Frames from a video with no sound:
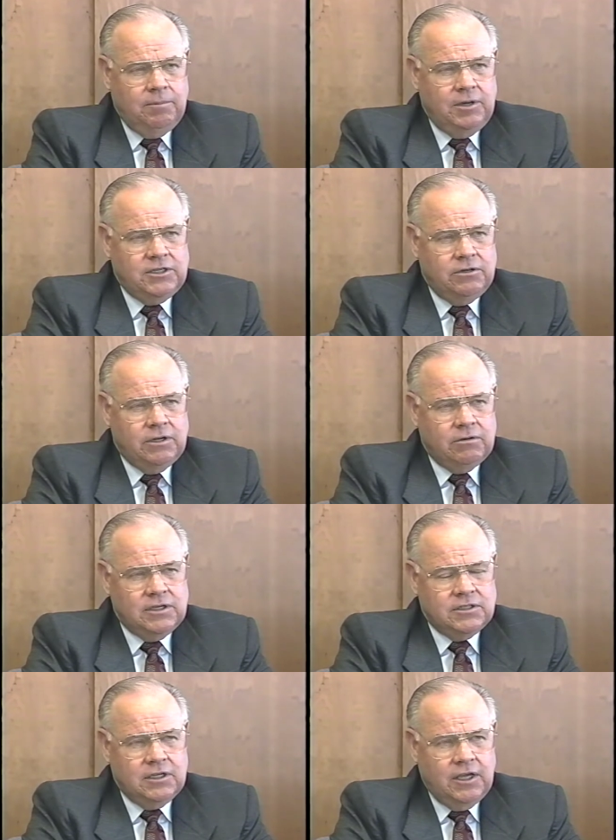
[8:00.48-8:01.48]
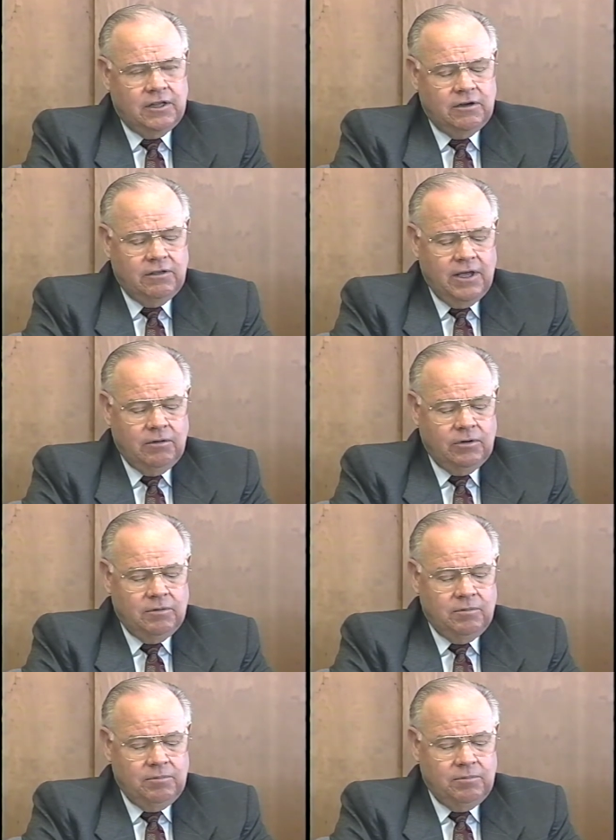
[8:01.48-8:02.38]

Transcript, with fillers: budget request together that would